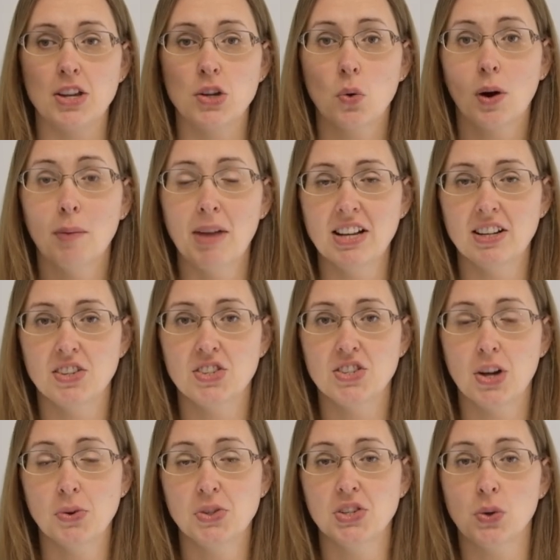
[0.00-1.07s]
your maintenance
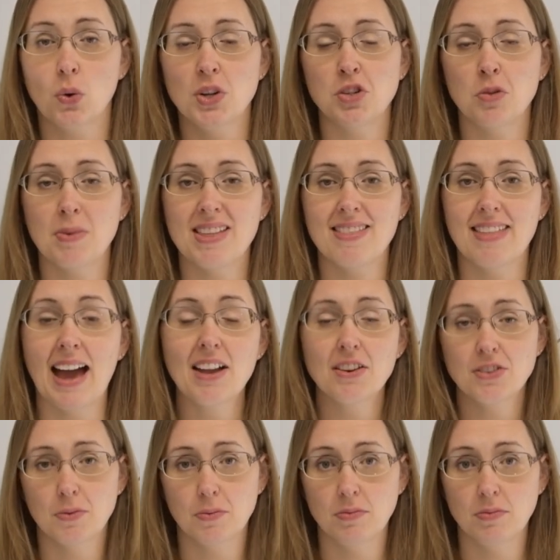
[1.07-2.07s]
dose is going to be that